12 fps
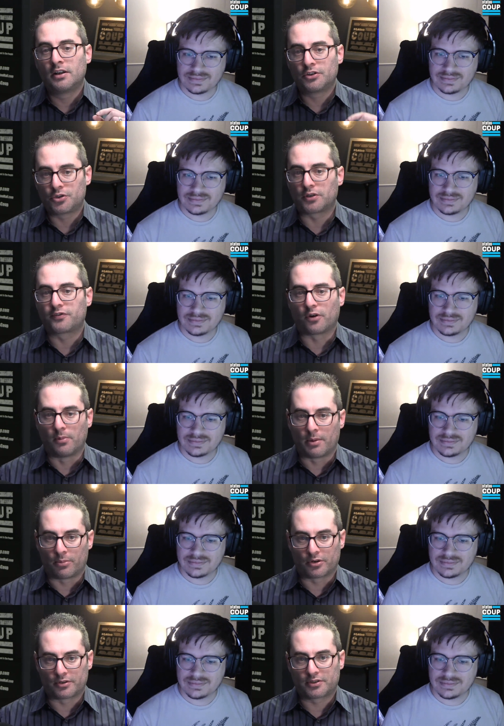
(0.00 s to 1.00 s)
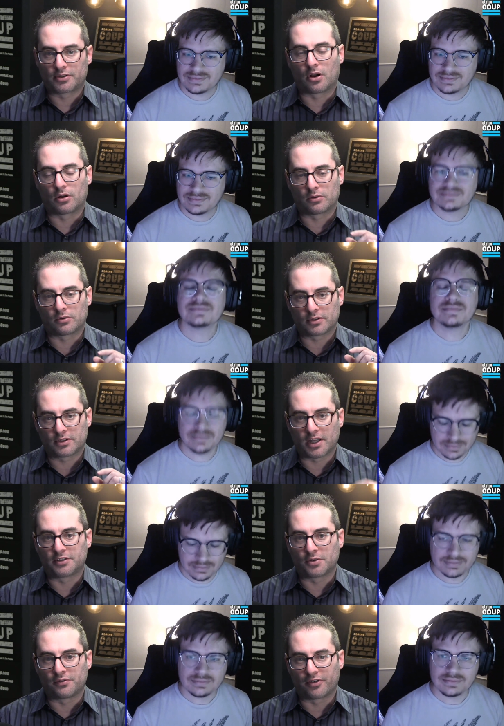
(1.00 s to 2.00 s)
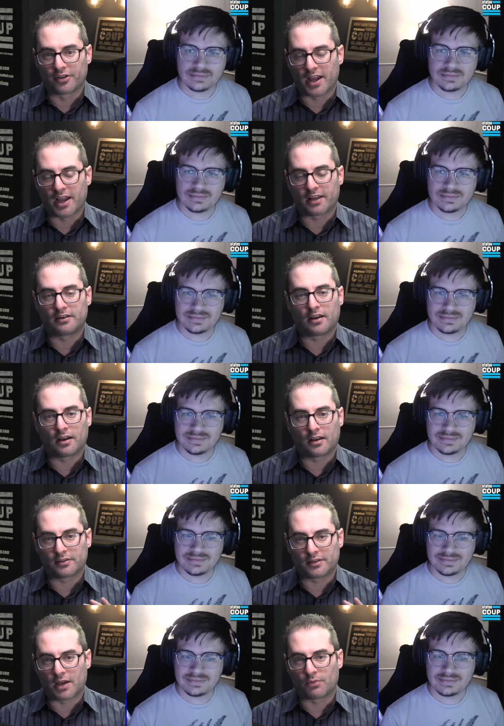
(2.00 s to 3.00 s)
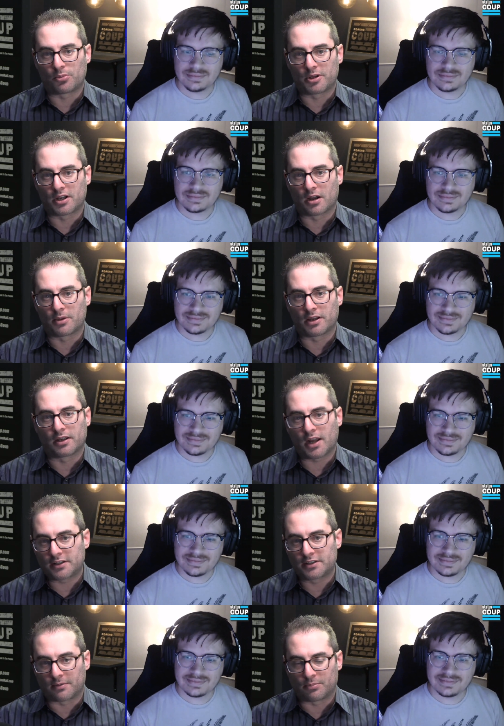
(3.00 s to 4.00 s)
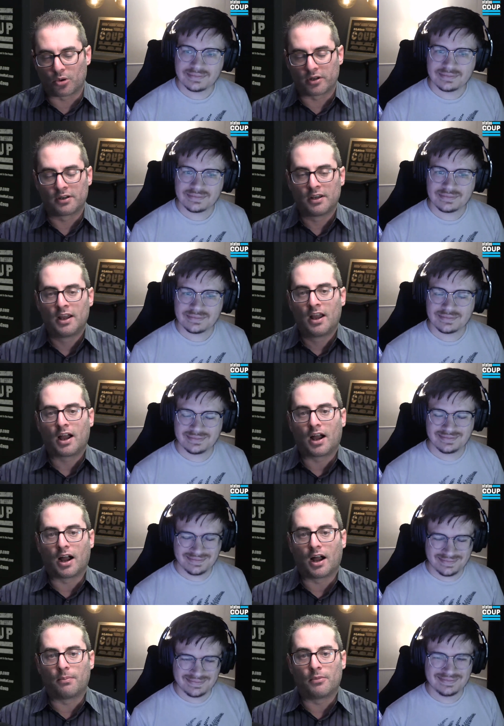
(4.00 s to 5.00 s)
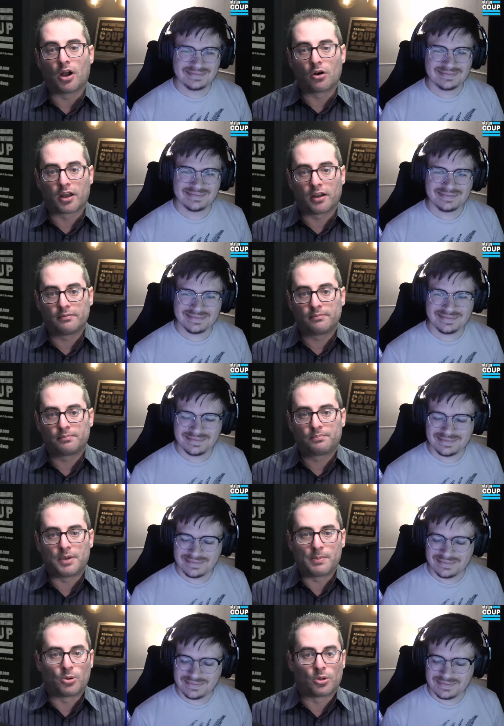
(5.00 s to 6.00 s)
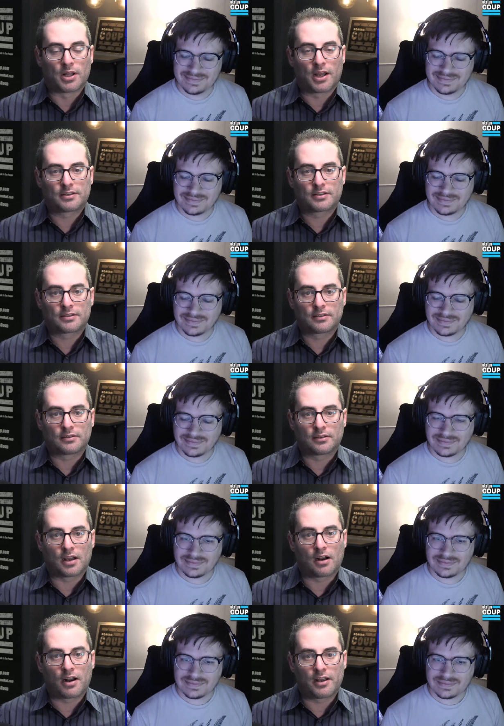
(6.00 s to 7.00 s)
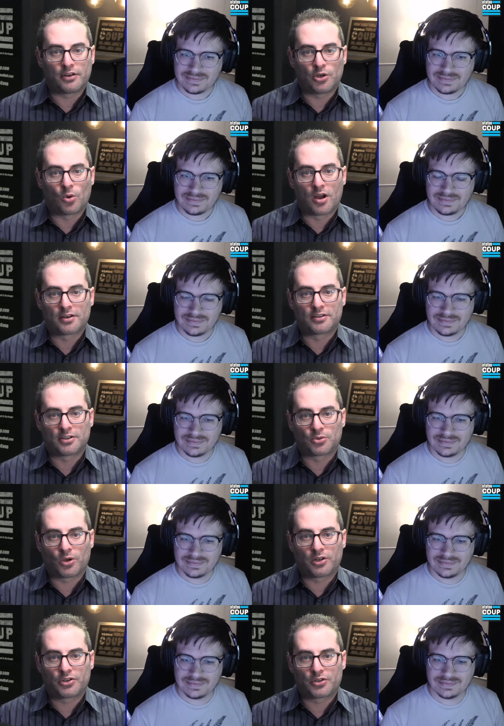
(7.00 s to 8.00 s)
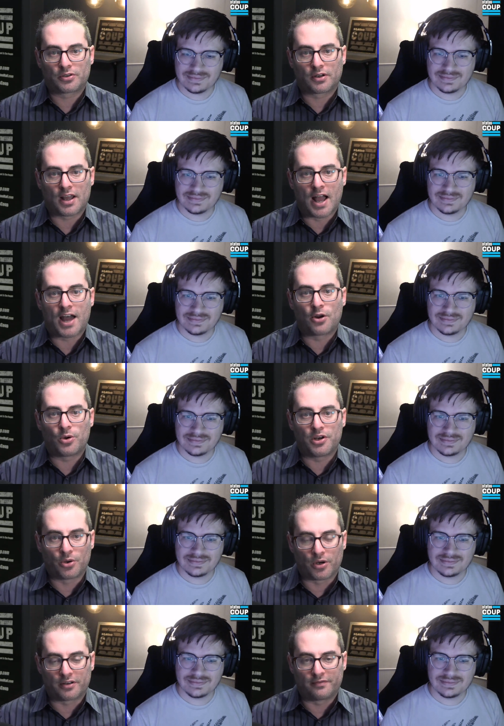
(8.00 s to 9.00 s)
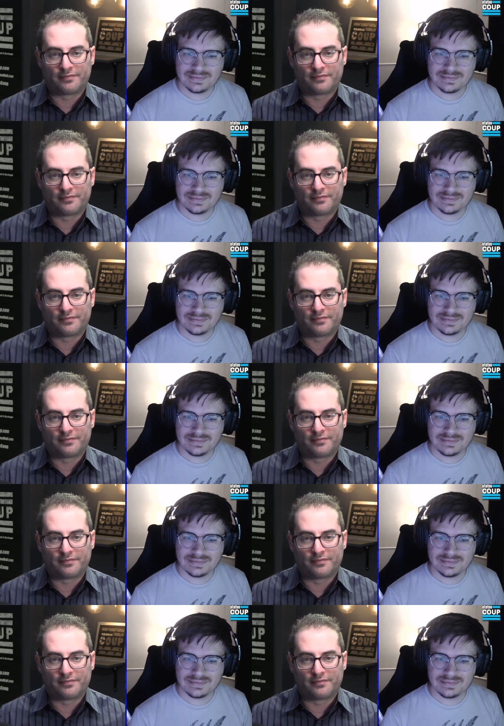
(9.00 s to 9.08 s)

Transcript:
Speaker 1: just for members. So stay tuned for that. Uh, that will be coming at some point. Um, okay, people will ask, all right, you want us to switch? How do we do it?